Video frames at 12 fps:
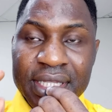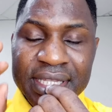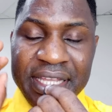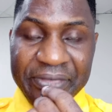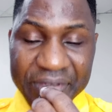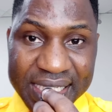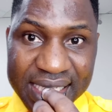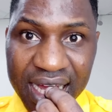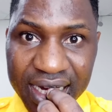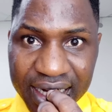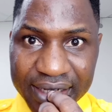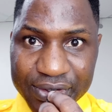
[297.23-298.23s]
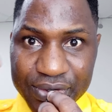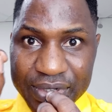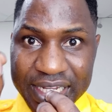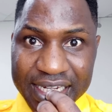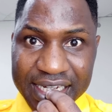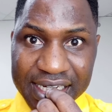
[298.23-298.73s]
The visa rate to
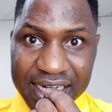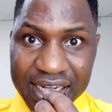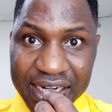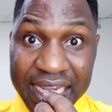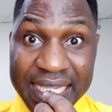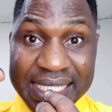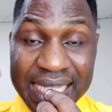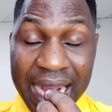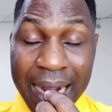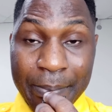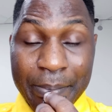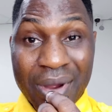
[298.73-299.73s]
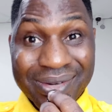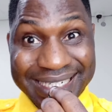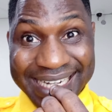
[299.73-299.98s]
the Netherlands is about